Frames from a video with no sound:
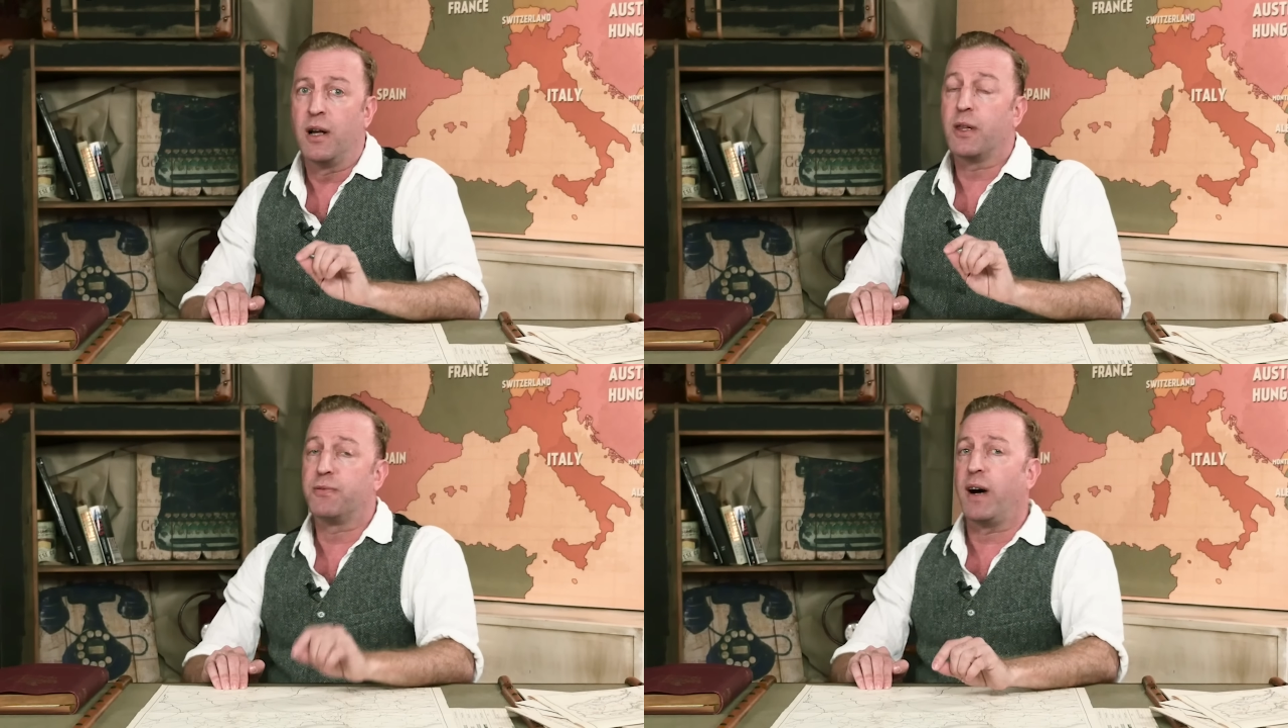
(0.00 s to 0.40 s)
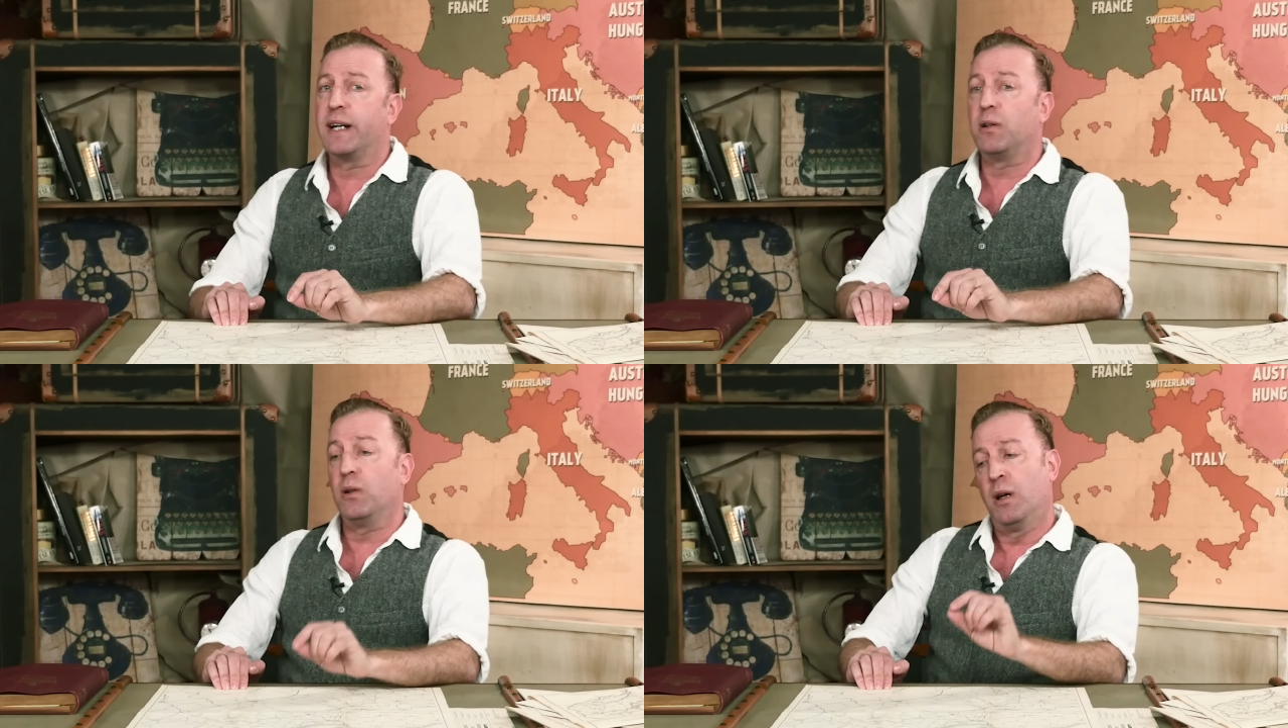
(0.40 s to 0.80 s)
the
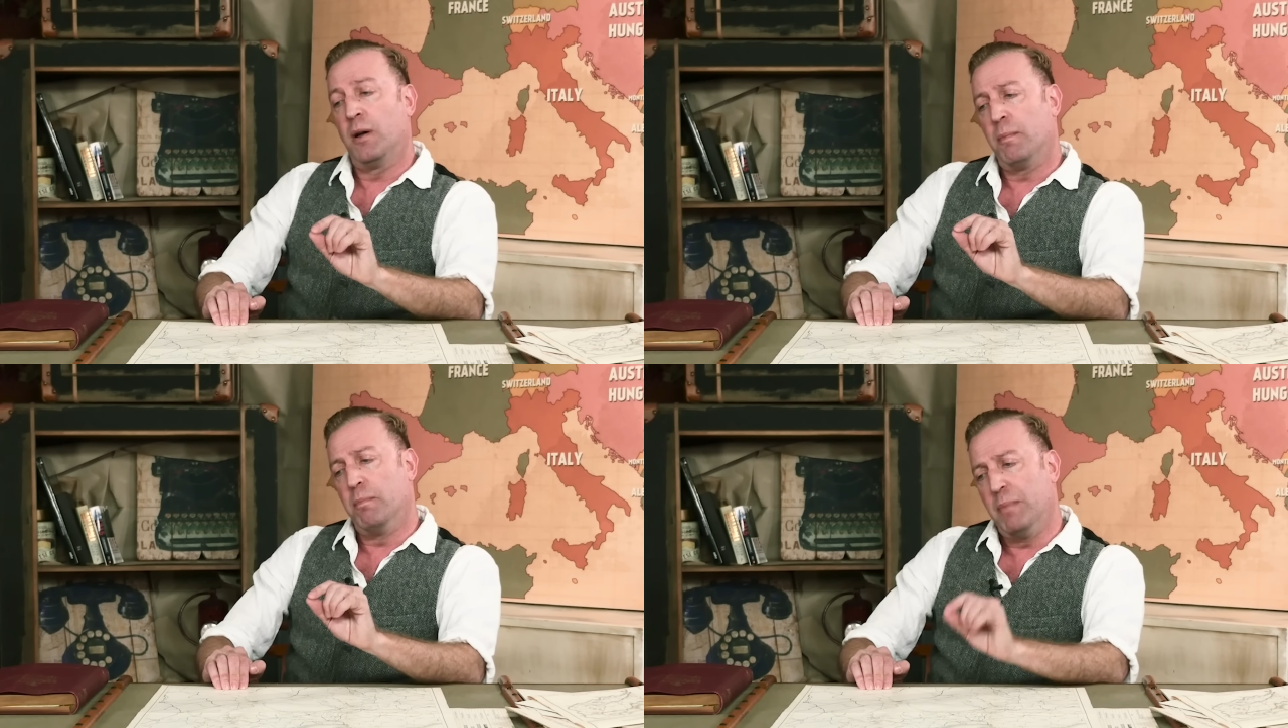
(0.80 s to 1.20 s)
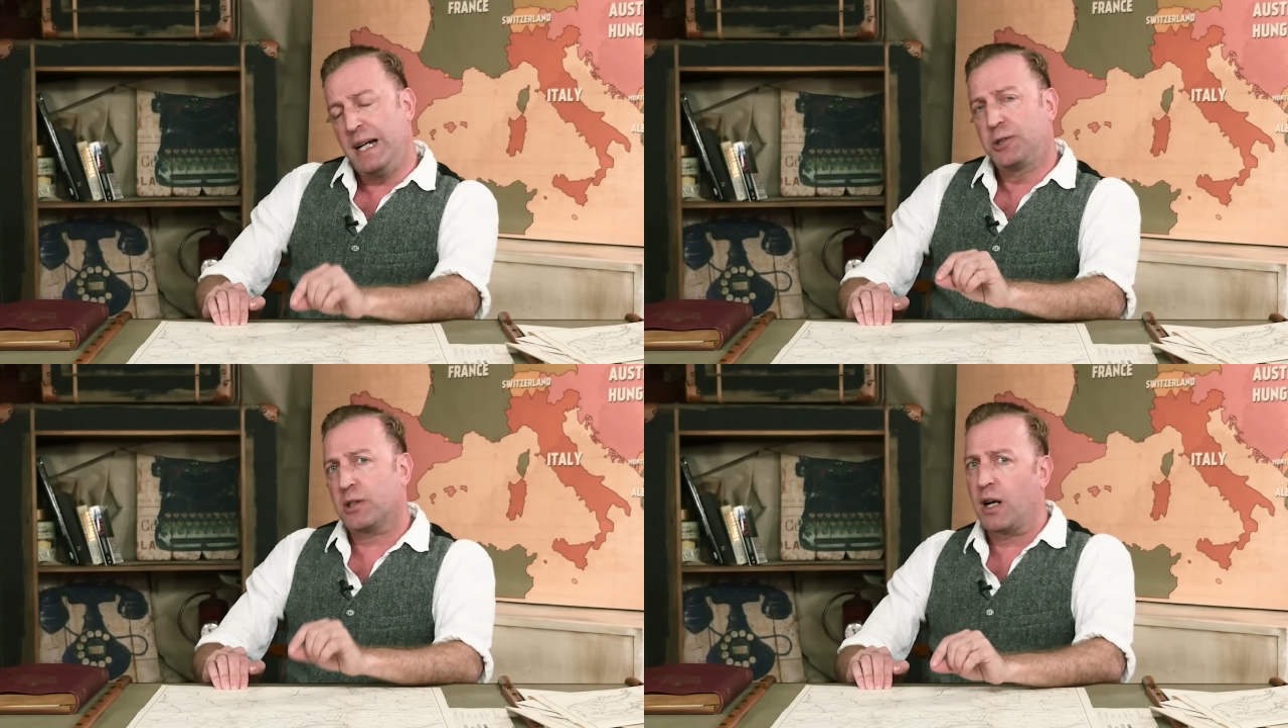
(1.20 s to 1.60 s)
final
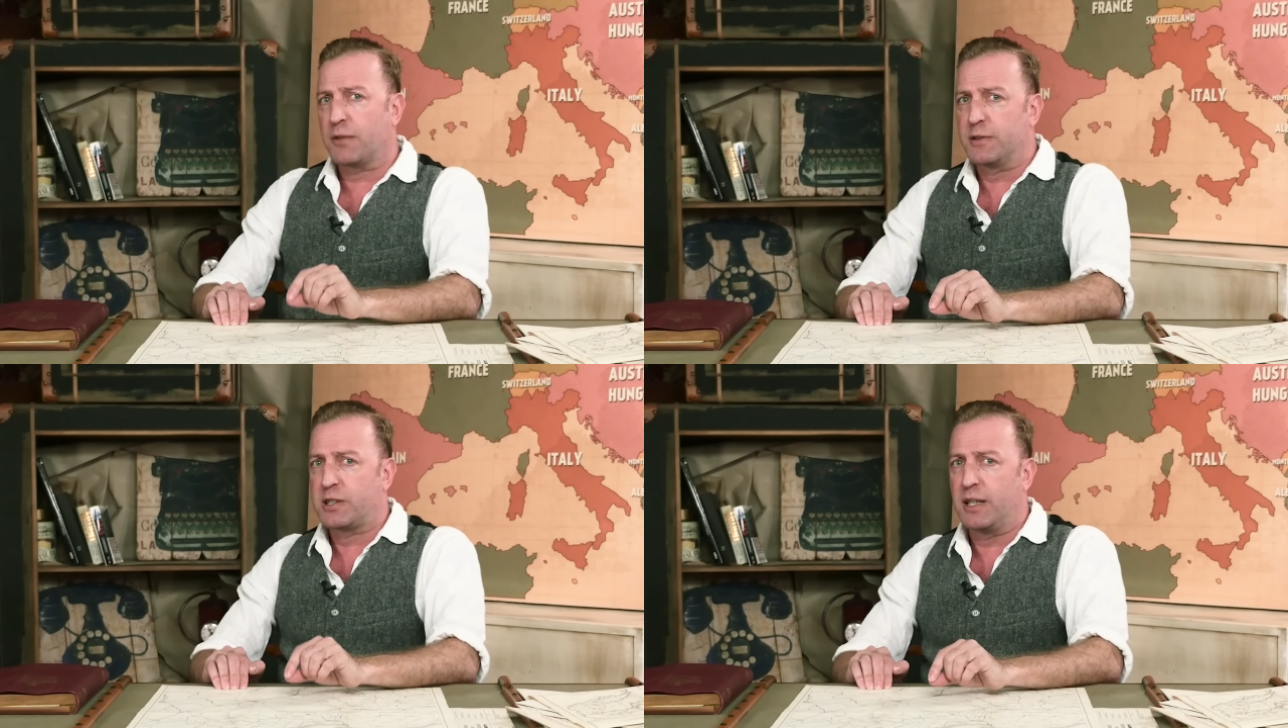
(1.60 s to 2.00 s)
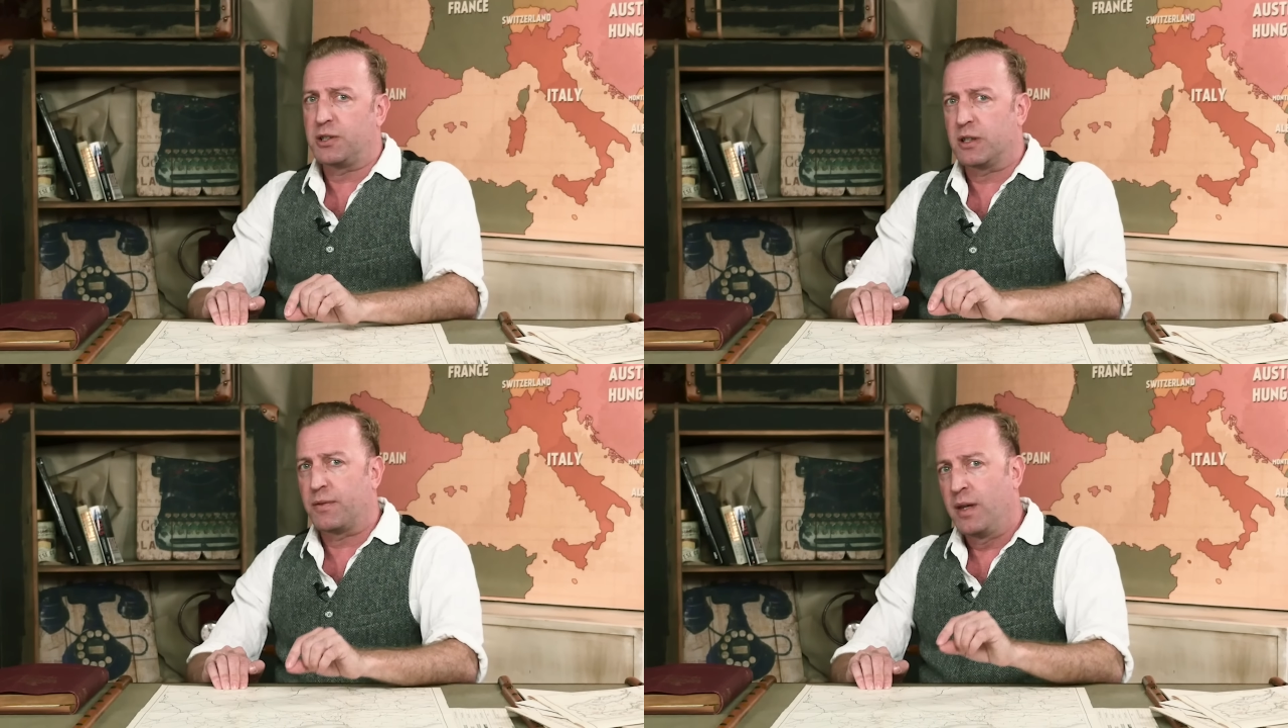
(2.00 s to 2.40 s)
major
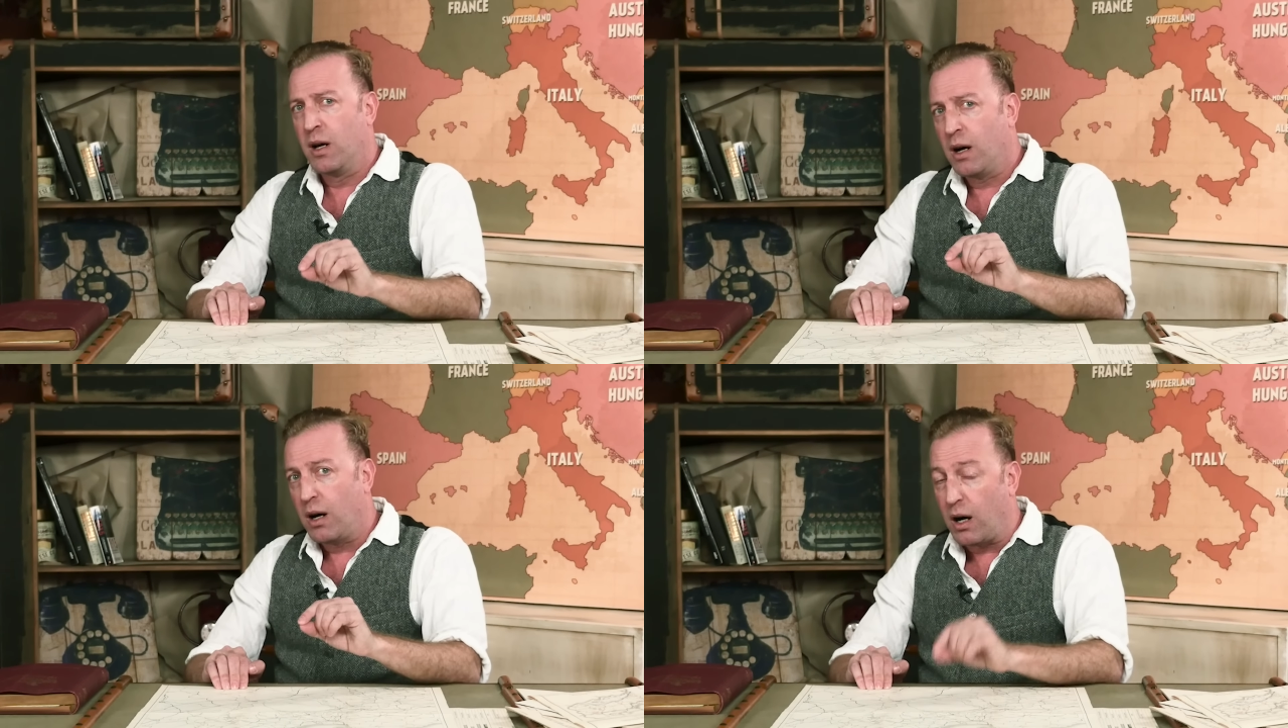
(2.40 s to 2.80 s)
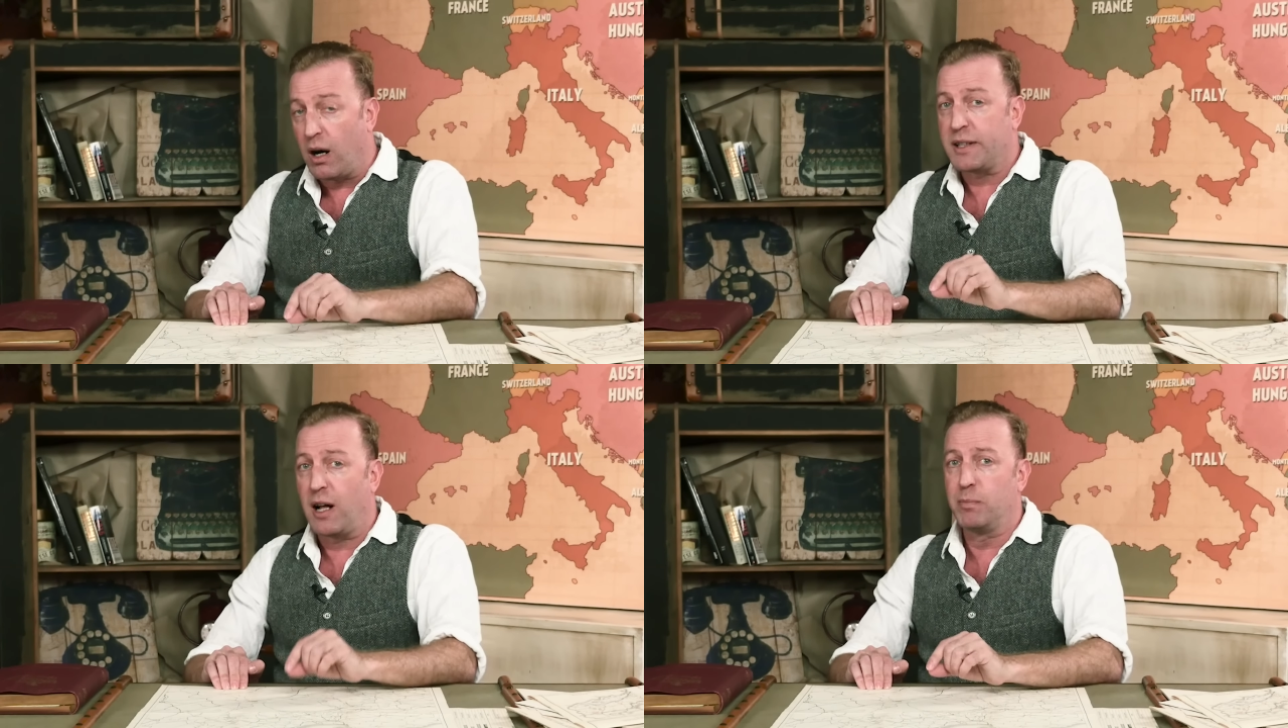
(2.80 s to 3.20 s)
confrontation
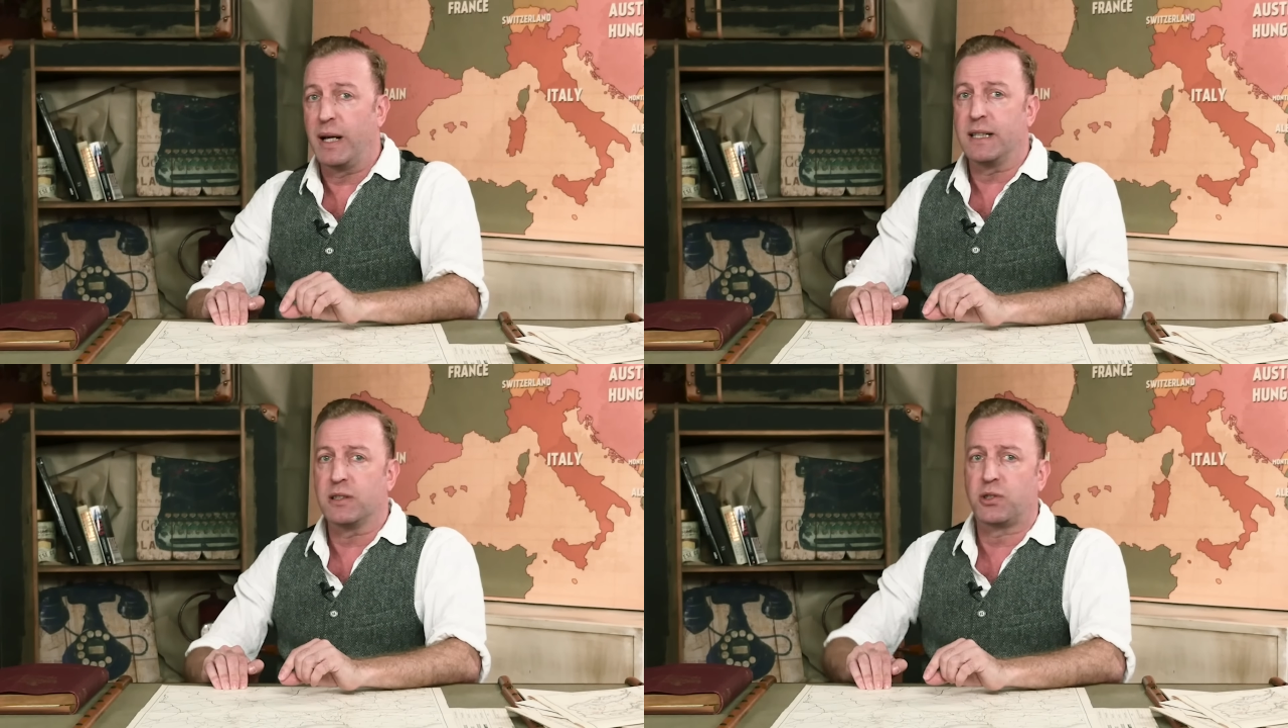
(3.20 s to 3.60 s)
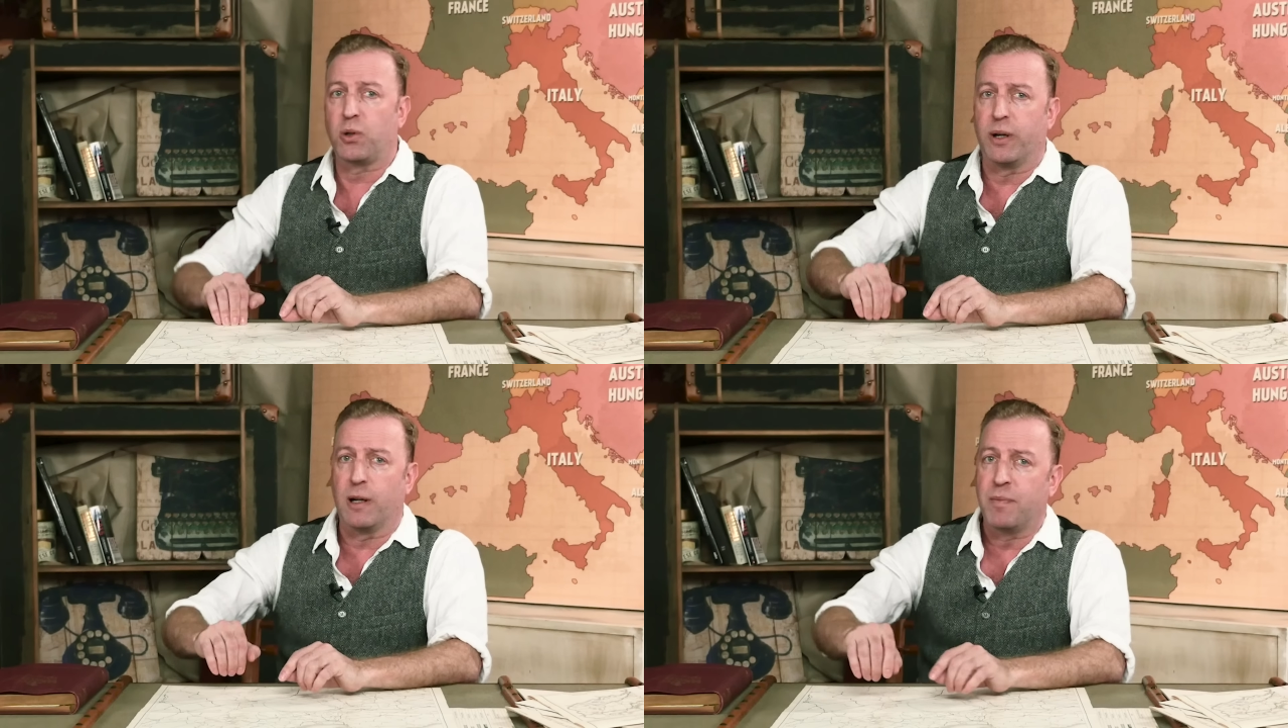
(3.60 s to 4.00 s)
on Albanian
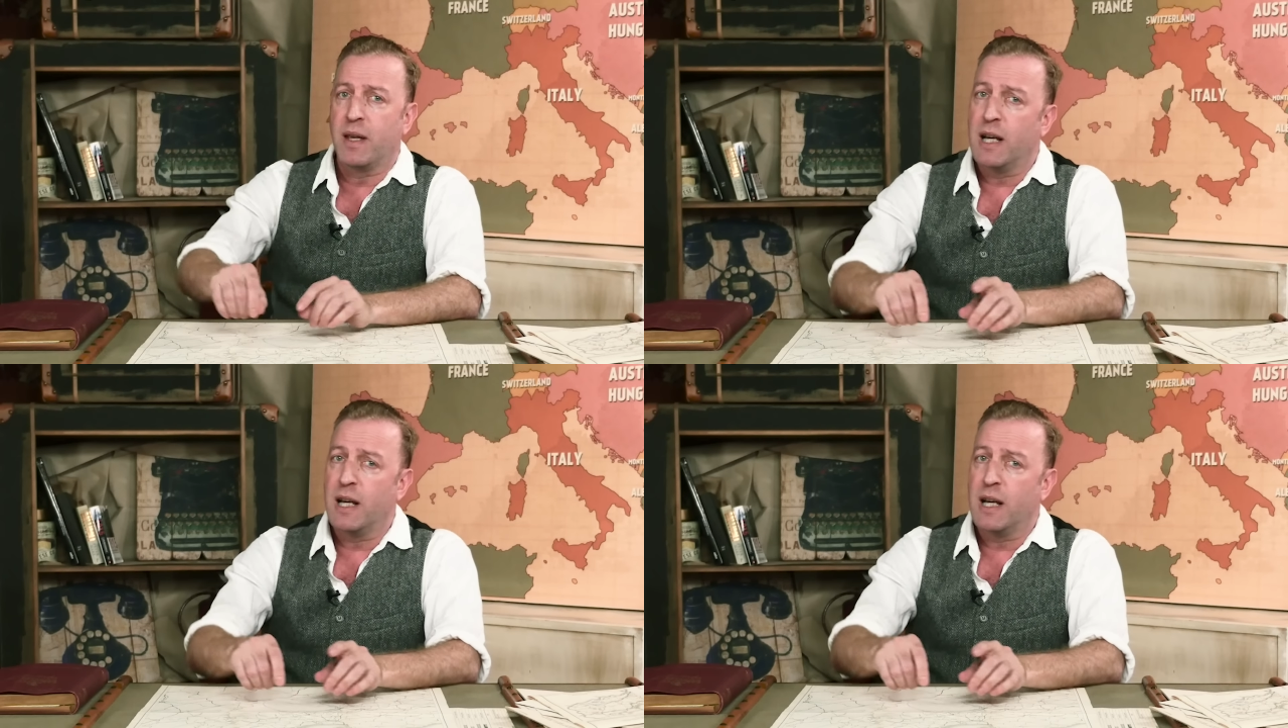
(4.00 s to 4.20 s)
soil.